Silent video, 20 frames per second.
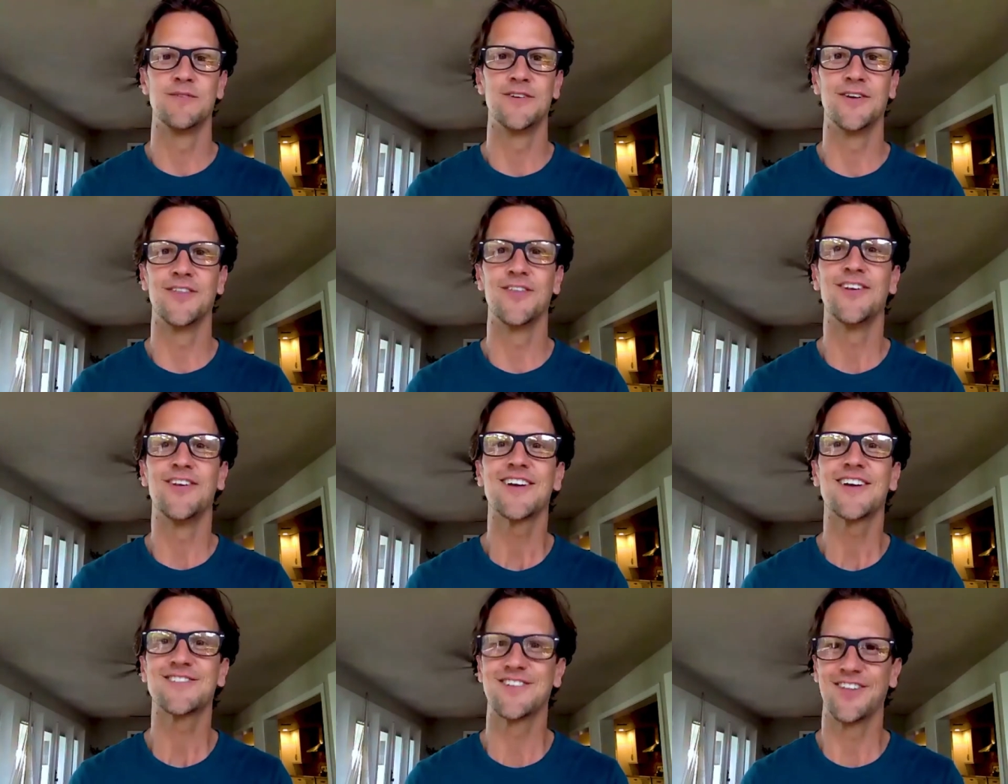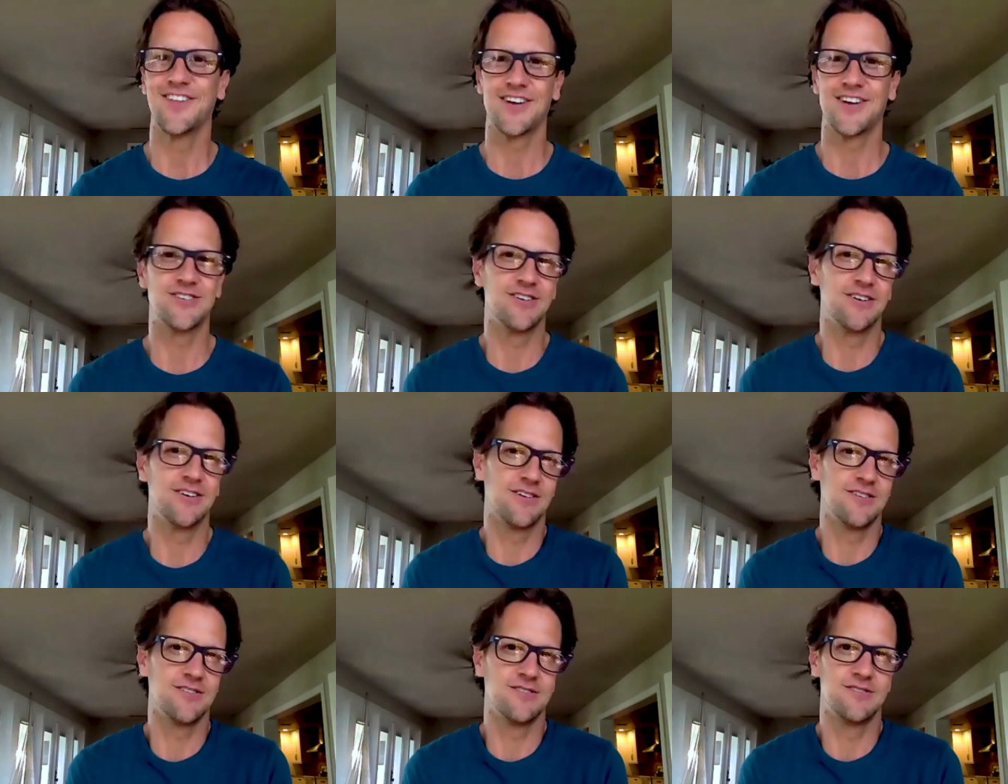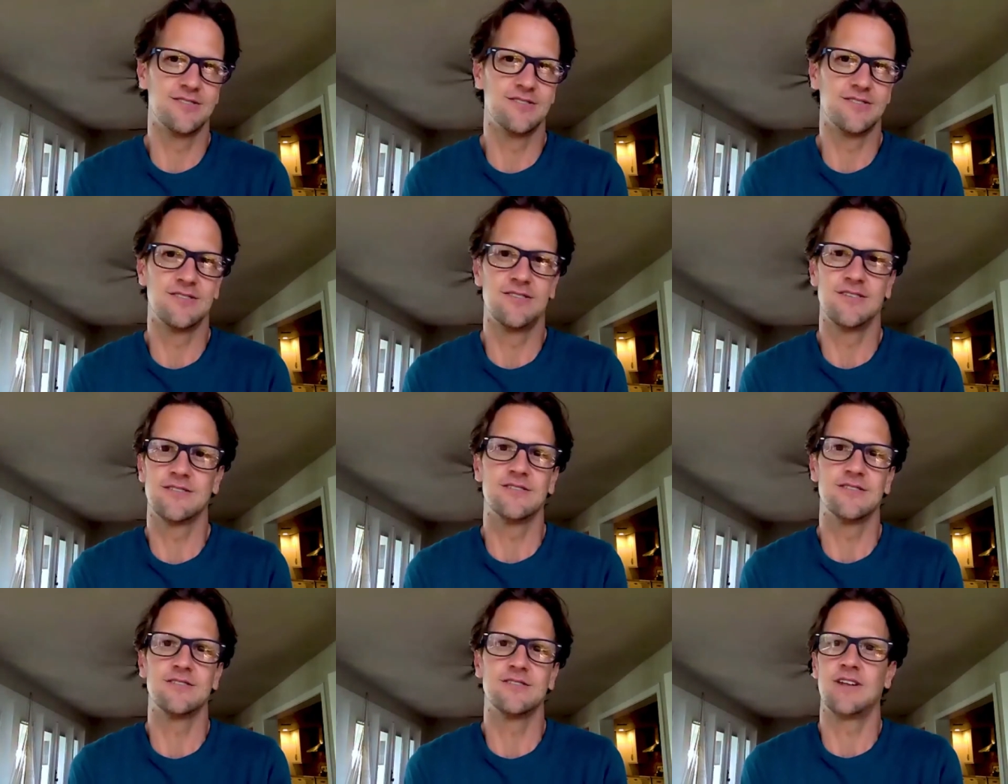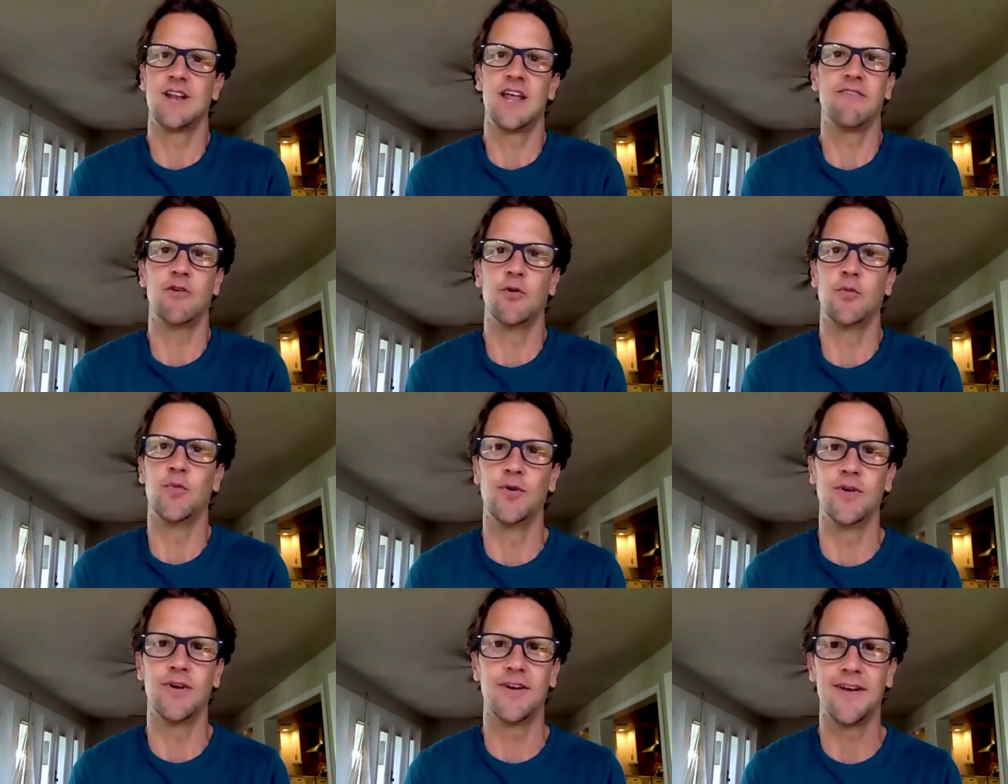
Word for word: till the next election because this is inevitable.